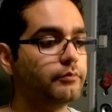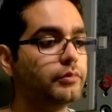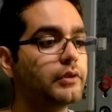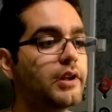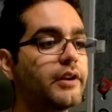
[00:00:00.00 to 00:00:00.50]

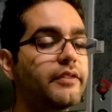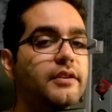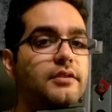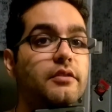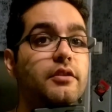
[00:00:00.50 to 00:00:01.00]
put like
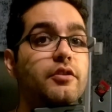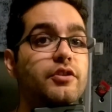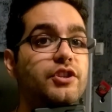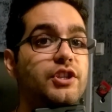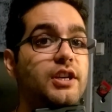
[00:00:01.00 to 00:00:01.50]
this under your
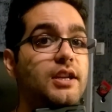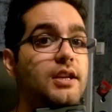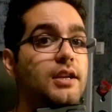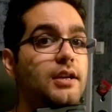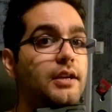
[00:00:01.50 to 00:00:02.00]

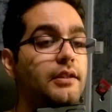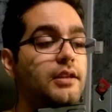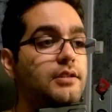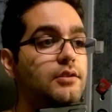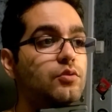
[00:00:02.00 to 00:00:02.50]
chin and
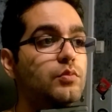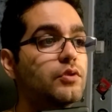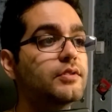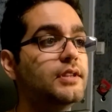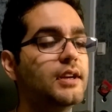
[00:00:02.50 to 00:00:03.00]
listen to
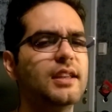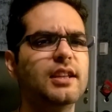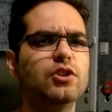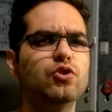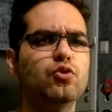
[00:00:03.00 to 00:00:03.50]
music and
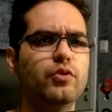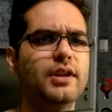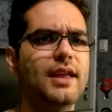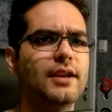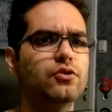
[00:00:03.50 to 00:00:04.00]
enjoy it
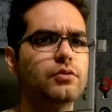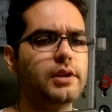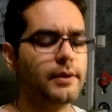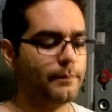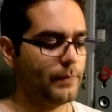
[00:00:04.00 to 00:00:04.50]
actually.